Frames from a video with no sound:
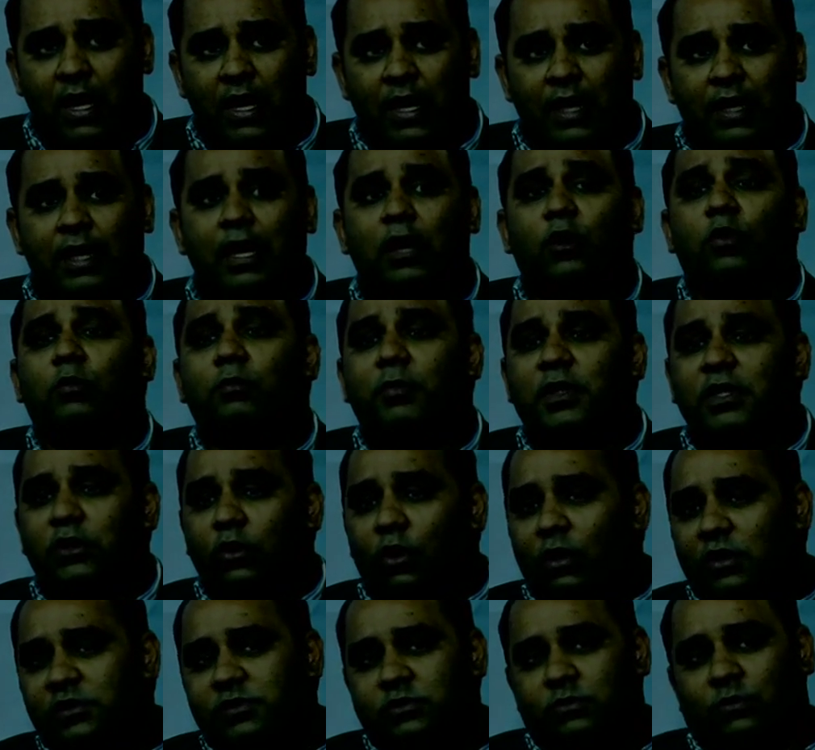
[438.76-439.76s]
Now, but
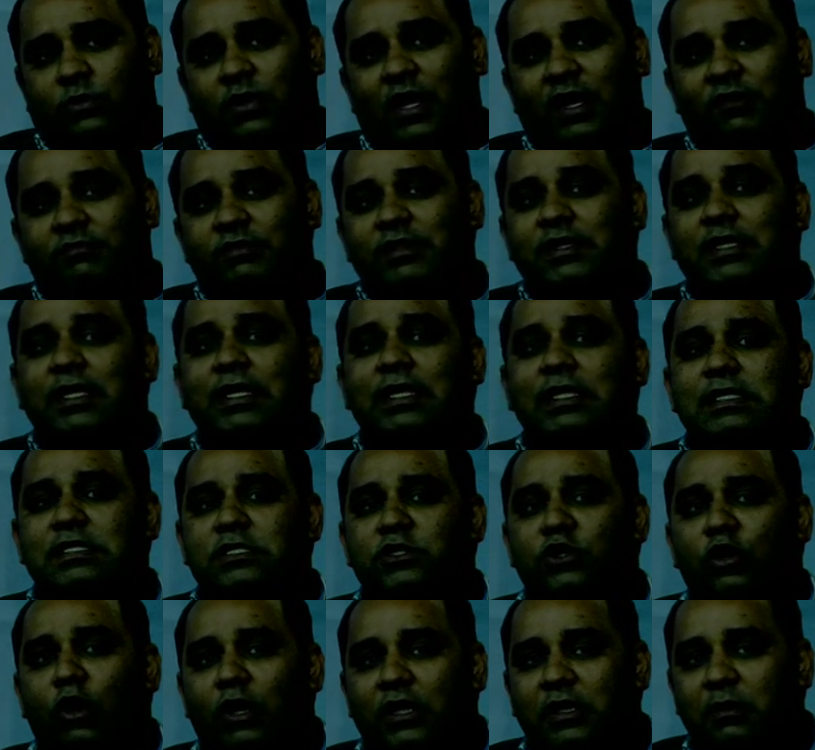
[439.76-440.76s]
also, everything is
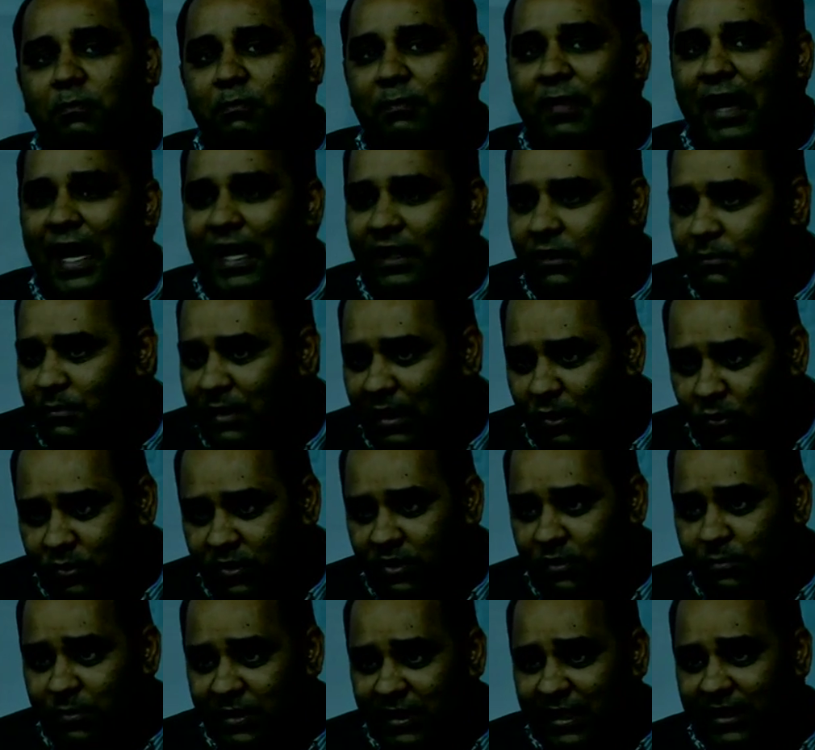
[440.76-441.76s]
not bad about
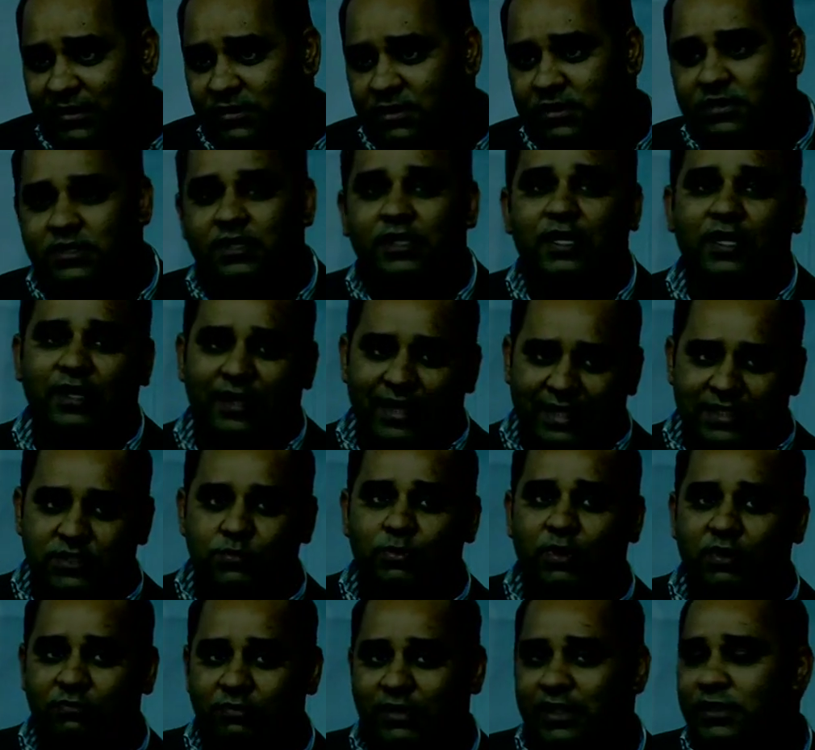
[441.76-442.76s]
urbanization, and that's
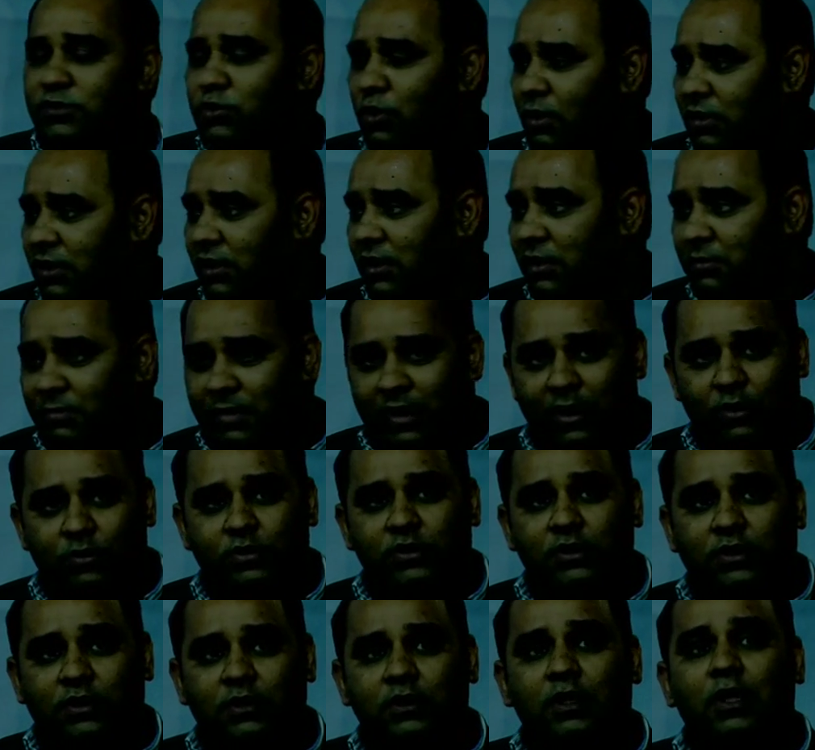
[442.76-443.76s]
why we are talking
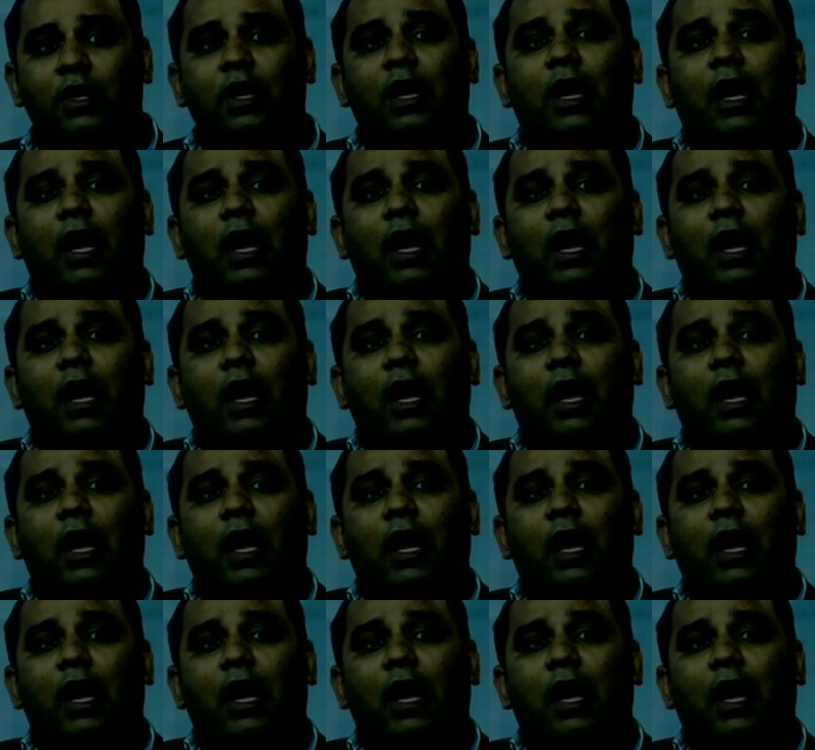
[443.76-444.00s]
about it.